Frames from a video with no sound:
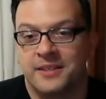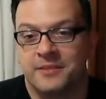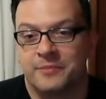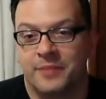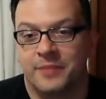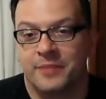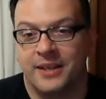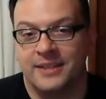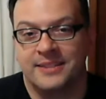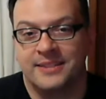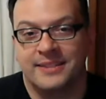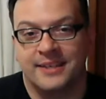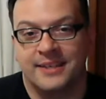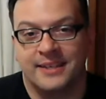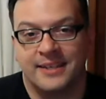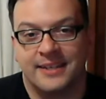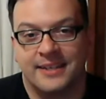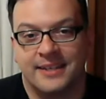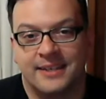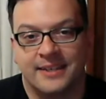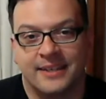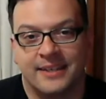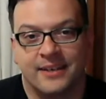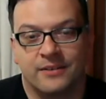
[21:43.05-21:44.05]
but
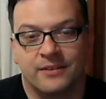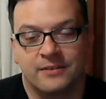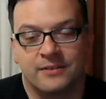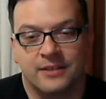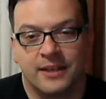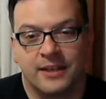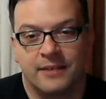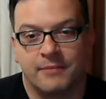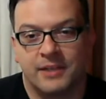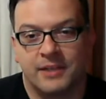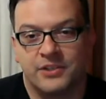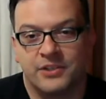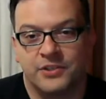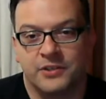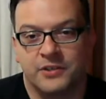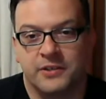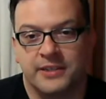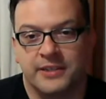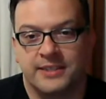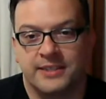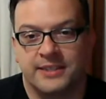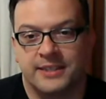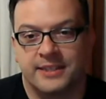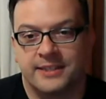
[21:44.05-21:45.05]
I'm not
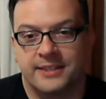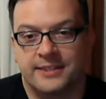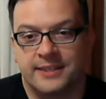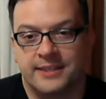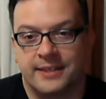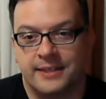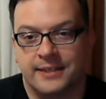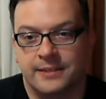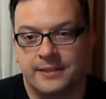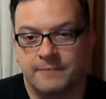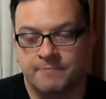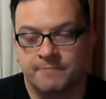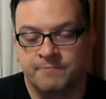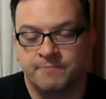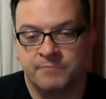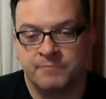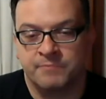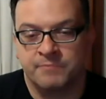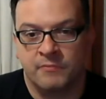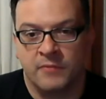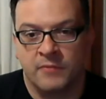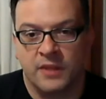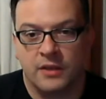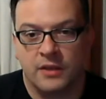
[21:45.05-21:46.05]
sure he's as
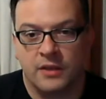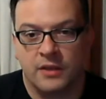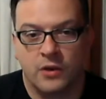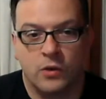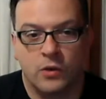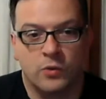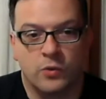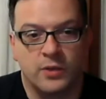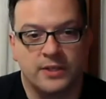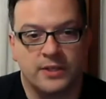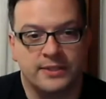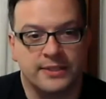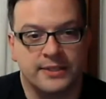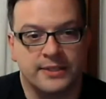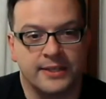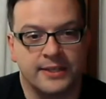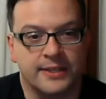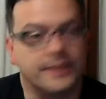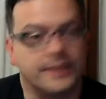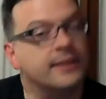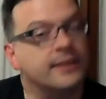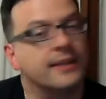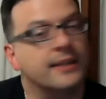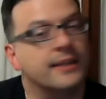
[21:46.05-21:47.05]
known as
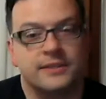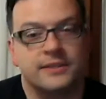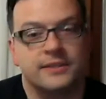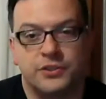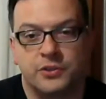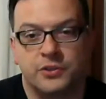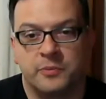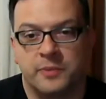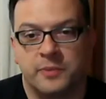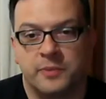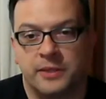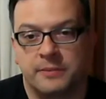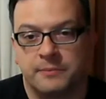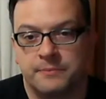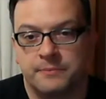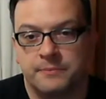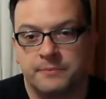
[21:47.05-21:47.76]
he should be.